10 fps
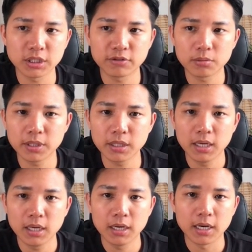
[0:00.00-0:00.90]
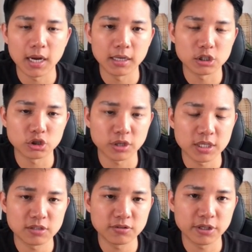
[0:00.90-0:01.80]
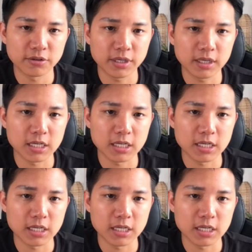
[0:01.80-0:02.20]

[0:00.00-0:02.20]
from it and the trends here, right?